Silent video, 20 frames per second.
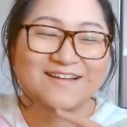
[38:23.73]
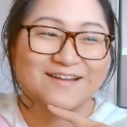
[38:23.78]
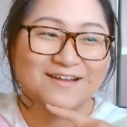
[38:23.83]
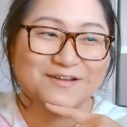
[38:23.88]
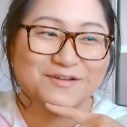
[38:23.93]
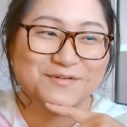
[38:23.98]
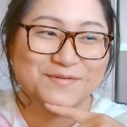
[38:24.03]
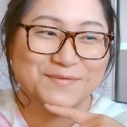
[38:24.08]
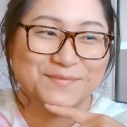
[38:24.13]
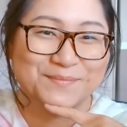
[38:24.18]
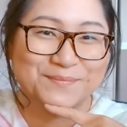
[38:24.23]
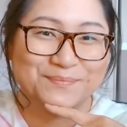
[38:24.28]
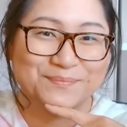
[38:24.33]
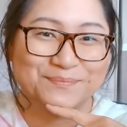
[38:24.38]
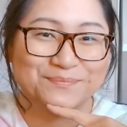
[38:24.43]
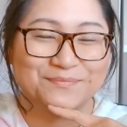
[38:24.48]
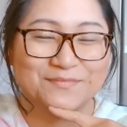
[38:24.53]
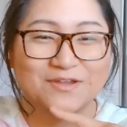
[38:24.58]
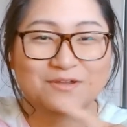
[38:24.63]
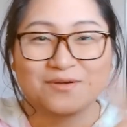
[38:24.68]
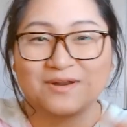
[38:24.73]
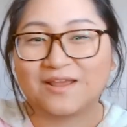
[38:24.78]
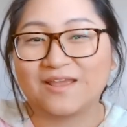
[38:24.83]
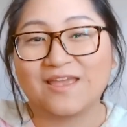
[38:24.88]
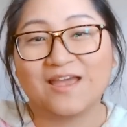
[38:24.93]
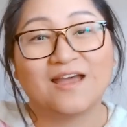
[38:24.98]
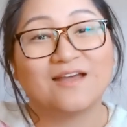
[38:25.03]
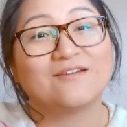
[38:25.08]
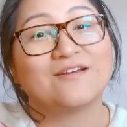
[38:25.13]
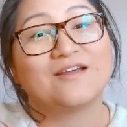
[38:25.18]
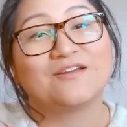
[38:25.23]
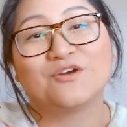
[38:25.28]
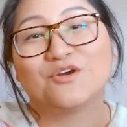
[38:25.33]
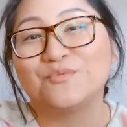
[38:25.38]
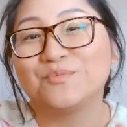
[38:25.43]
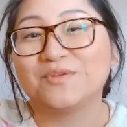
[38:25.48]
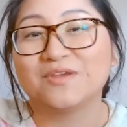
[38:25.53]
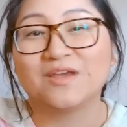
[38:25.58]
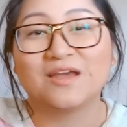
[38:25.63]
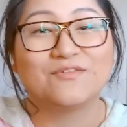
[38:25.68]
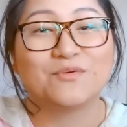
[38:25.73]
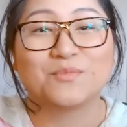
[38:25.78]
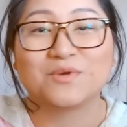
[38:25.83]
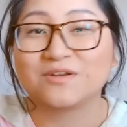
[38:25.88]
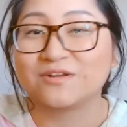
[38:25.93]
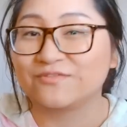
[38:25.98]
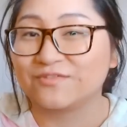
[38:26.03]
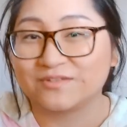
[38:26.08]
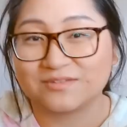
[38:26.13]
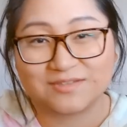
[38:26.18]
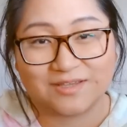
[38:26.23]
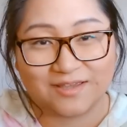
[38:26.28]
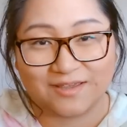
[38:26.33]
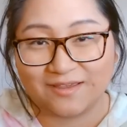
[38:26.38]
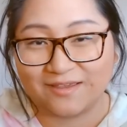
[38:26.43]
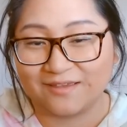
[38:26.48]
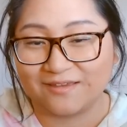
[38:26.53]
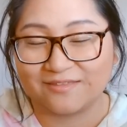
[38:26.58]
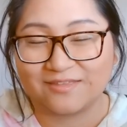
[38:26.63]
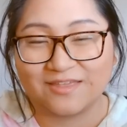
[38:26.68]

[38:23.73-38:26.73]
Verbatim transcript: um, all right, I, I hope you have a wonderful day.